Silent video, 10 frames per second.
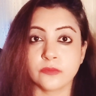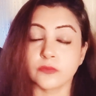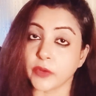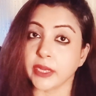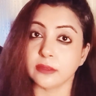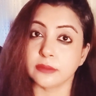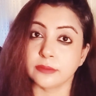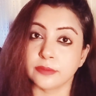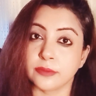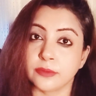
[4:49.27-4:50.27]
Right?
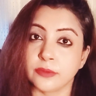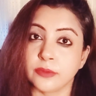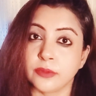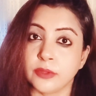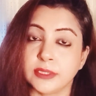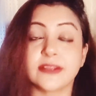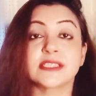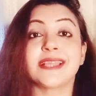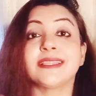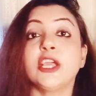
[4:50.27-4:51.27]
There is
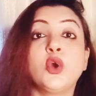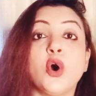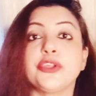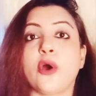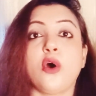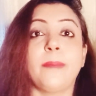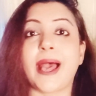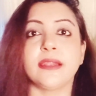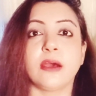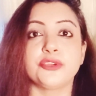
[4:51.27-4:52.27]
nothing good or
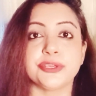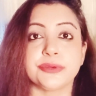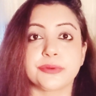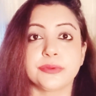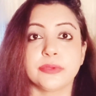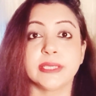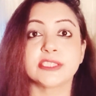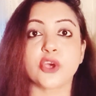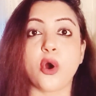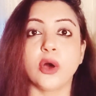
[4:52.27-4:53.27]
bad out here.
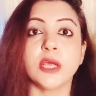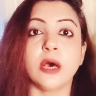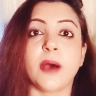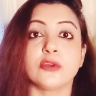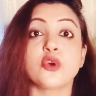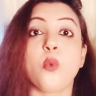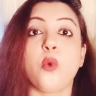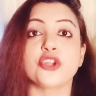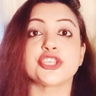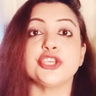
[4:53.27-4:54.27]
It's all about
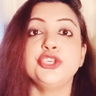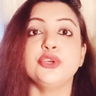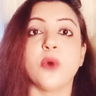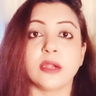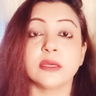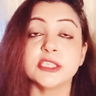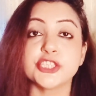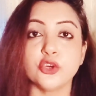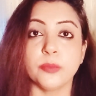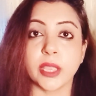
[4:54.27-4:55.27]
what you are
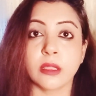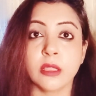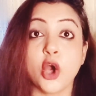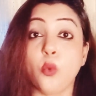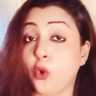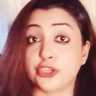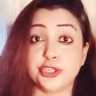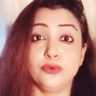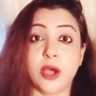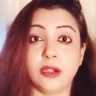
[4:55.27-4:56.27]
assuming. What
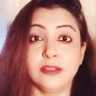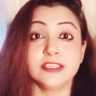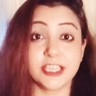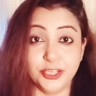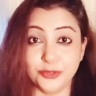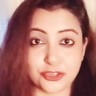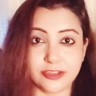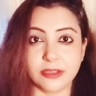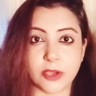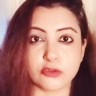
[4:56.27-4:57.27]
you are
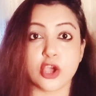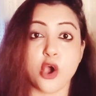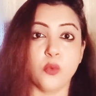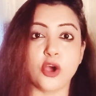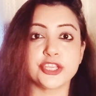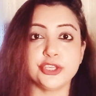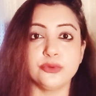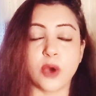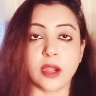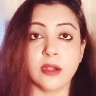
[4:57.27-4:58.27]
delusional about. What
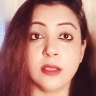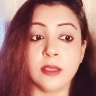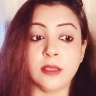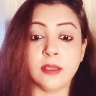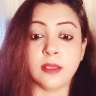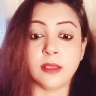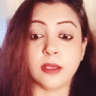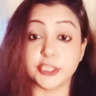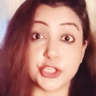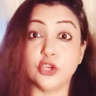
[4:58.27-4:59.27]
you are
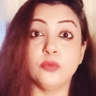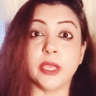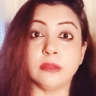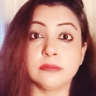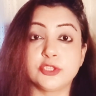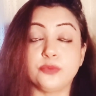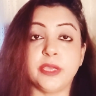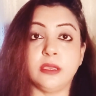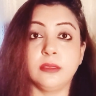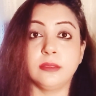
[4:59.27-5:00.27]
assuming to
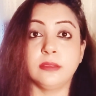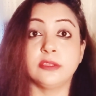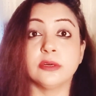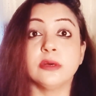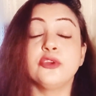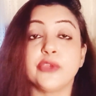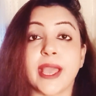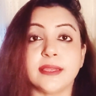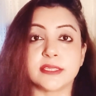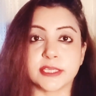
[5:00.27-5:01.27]
be the
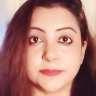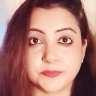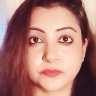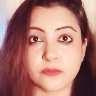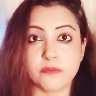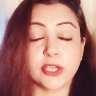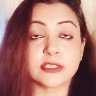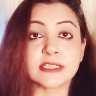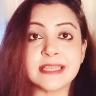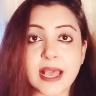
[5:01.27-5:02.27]
reality.
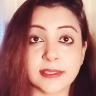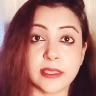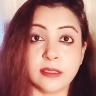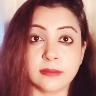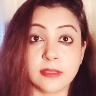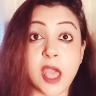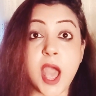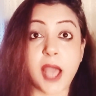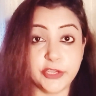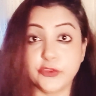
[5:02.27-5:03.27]
Because nothing,
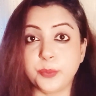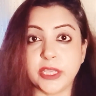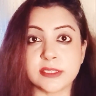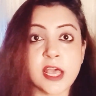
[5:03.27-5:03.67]
I repeat,